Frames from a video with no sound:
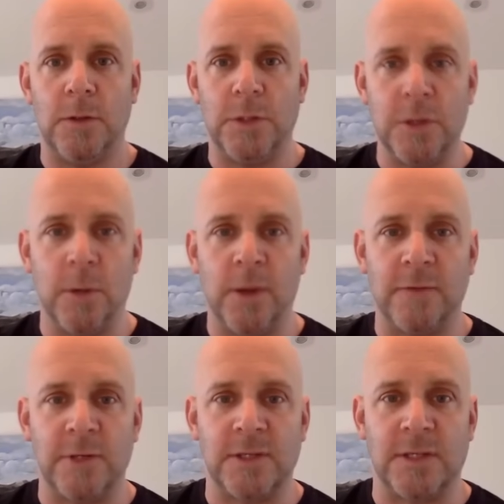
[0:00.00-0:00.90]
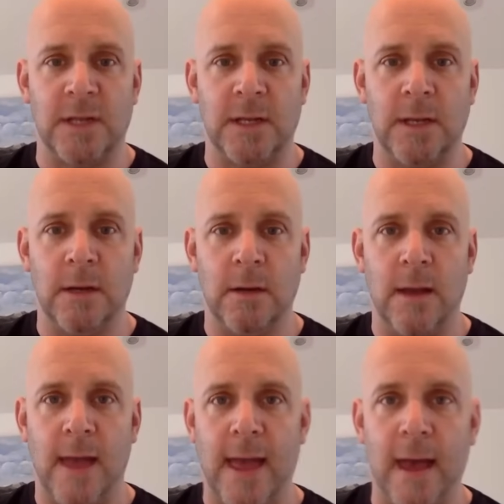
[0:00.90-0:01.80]
do you know what I've just done here?
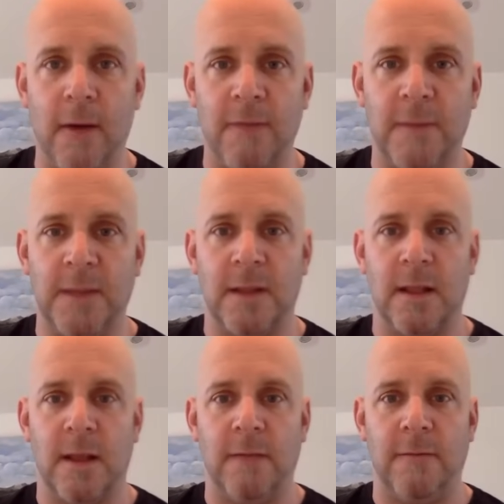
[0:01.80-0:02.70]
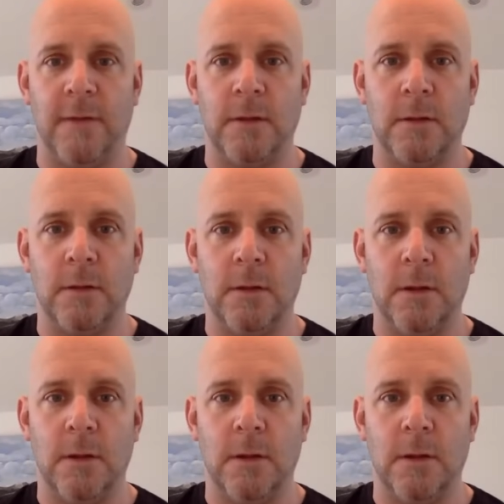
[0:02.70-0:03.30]
How I've made the client feel?